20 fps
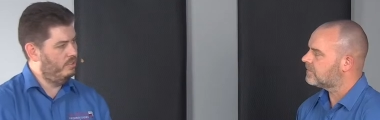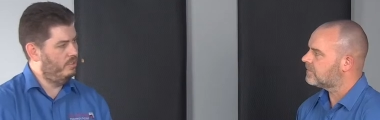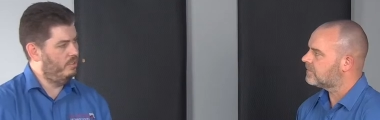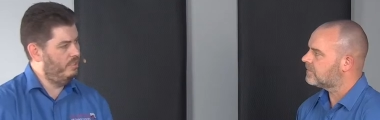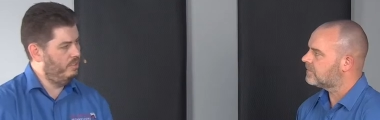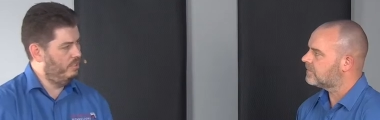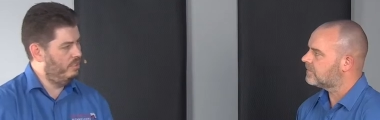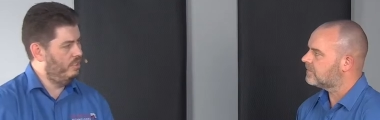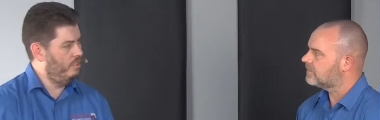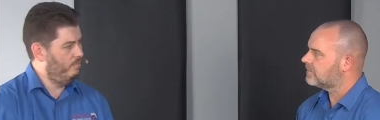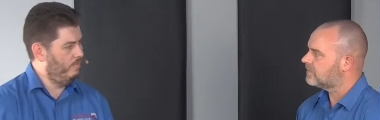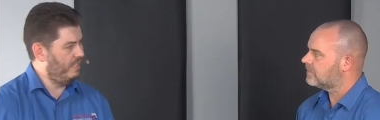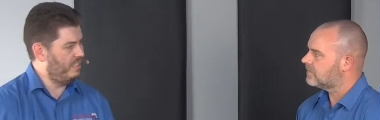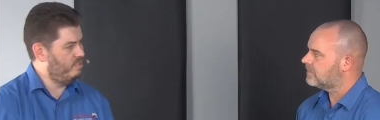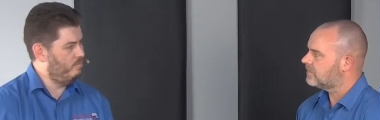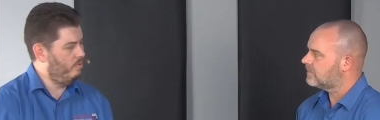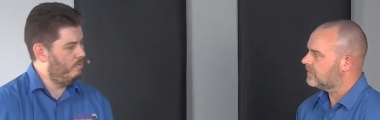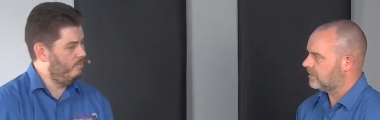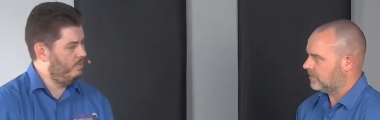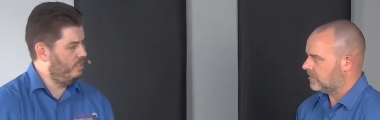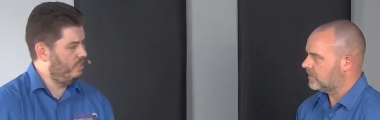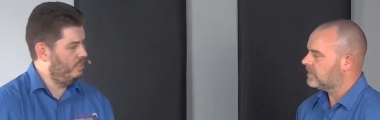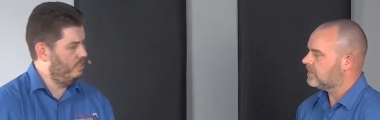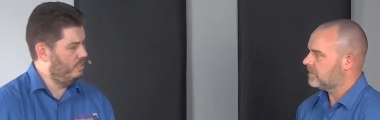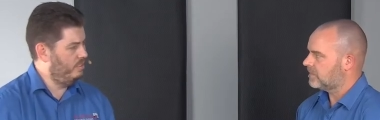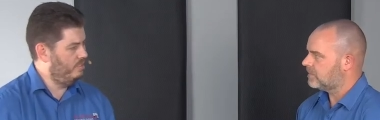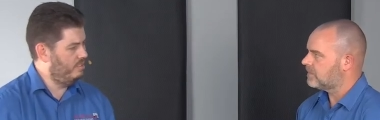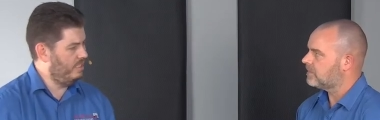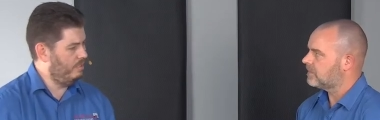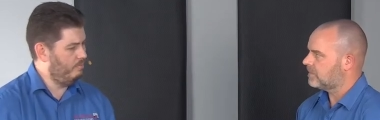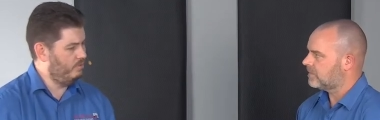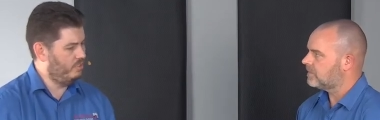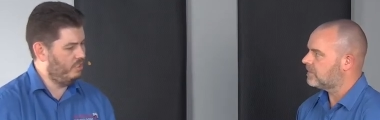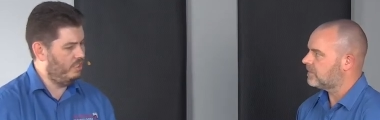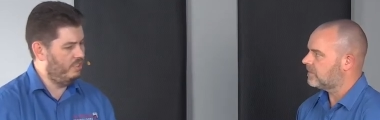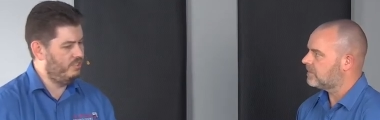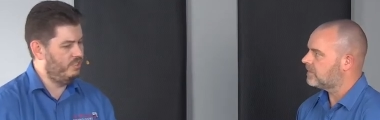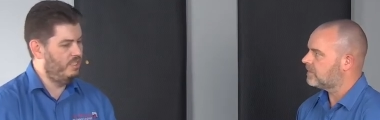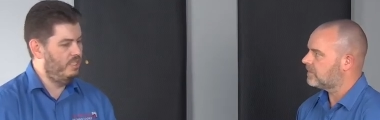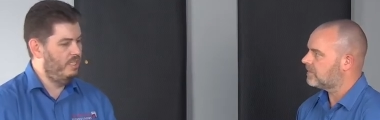Speaker 1: in, in maximum in a in table
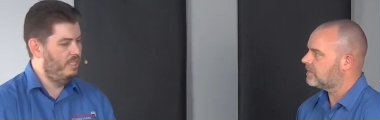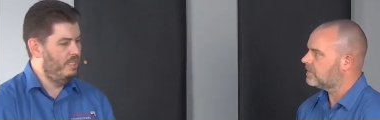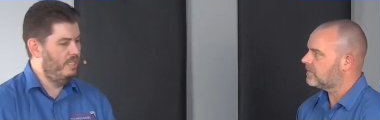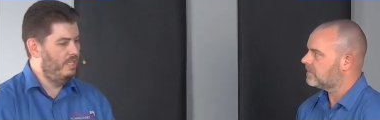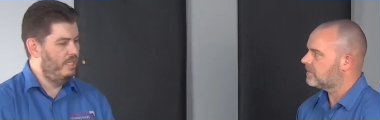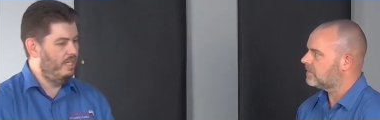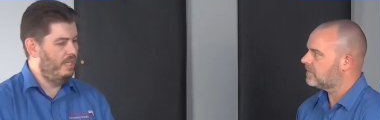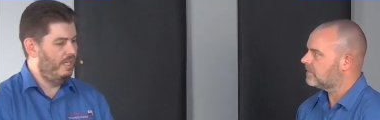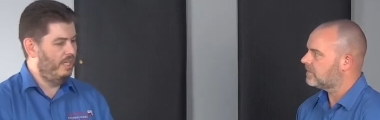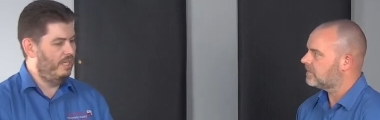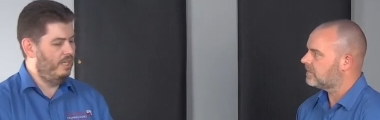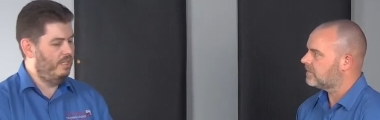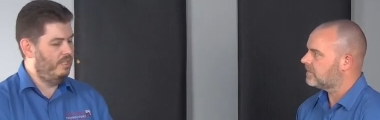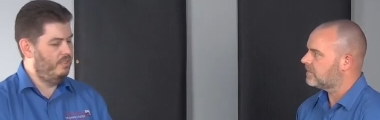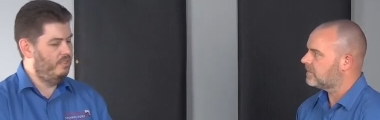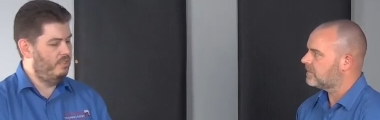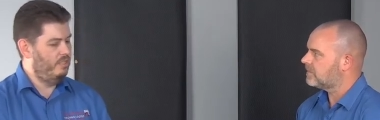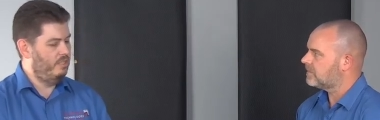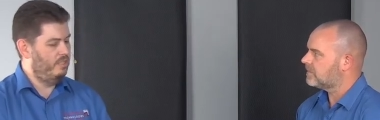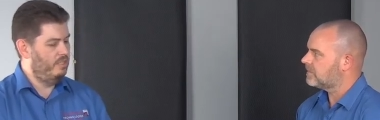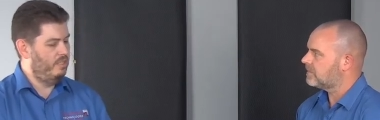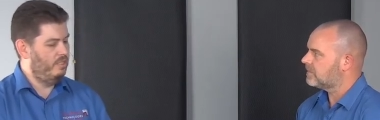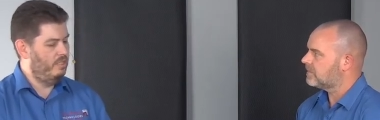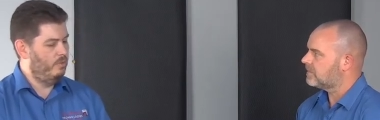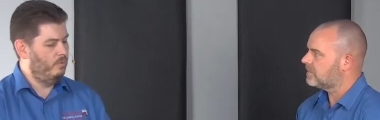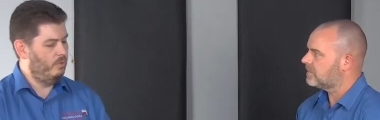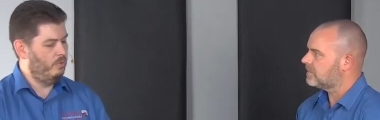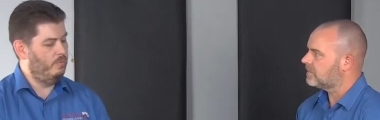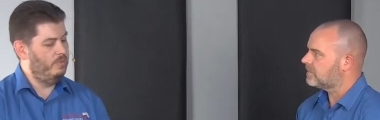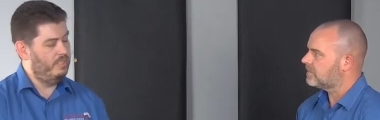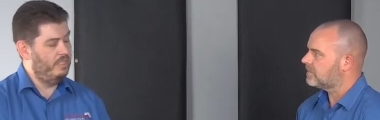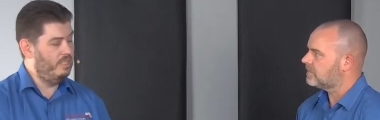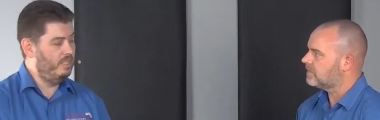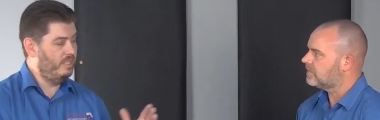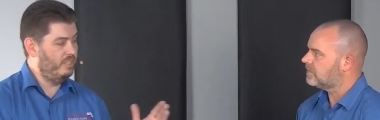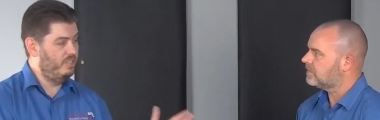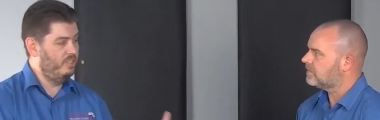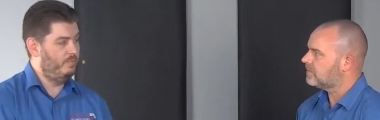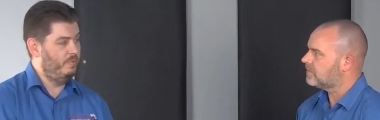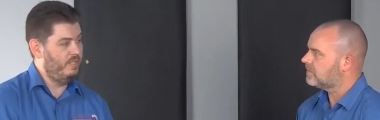size. And uh, what we didn't
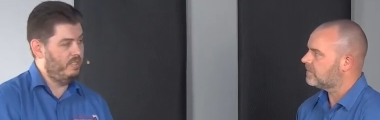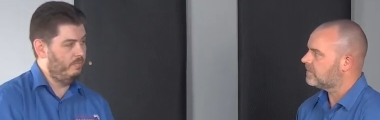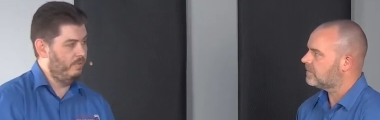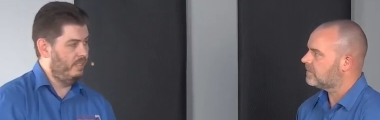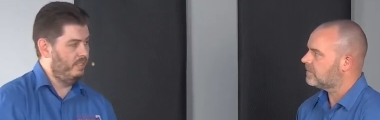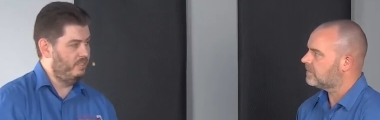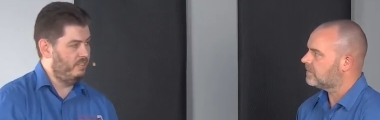actually speak about is